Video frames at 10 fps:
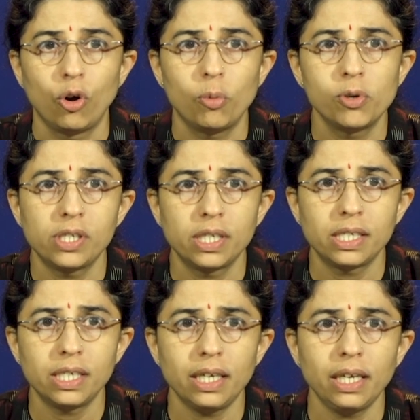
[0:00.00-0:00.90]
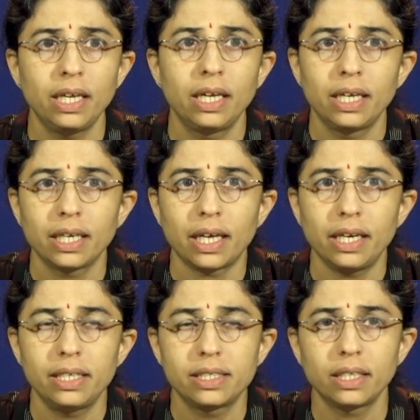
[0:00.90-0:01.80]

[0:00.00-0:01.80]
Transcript: Homocysteine can in